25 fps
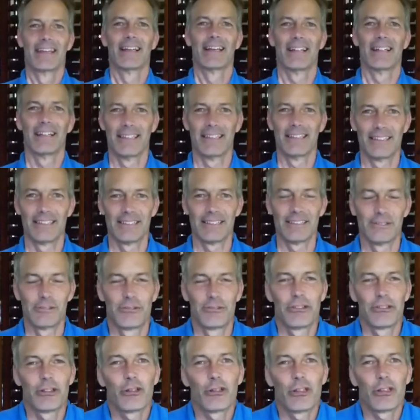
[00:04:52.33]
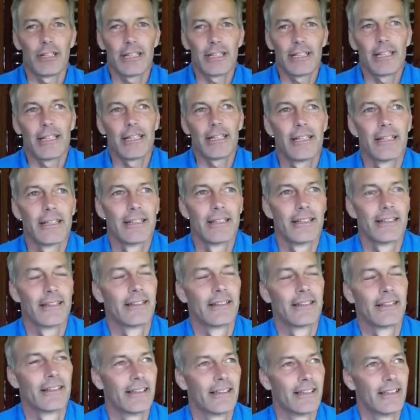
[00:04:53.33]
Officially,
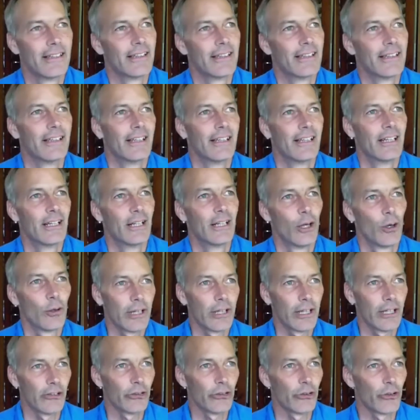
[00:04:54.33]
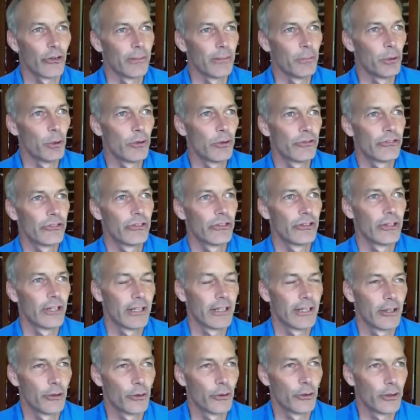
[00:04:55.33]
okay, so I moved to
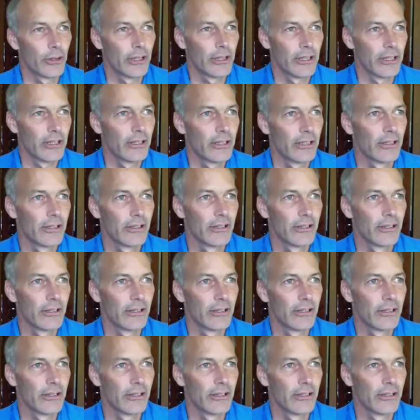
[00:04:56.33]
Illinois